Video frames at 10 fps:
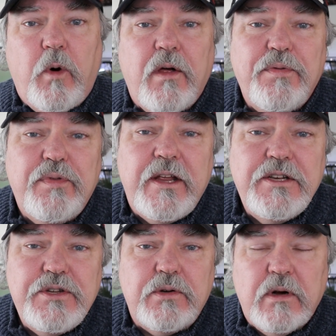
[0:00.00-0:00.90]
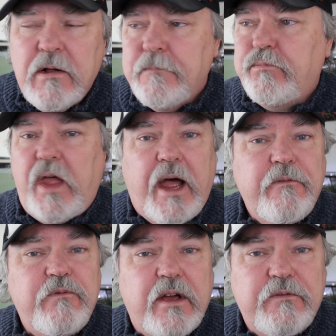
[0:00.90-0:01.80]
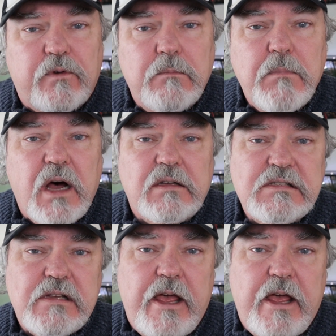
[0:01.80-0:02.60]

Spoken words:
Well, they do. I fed for months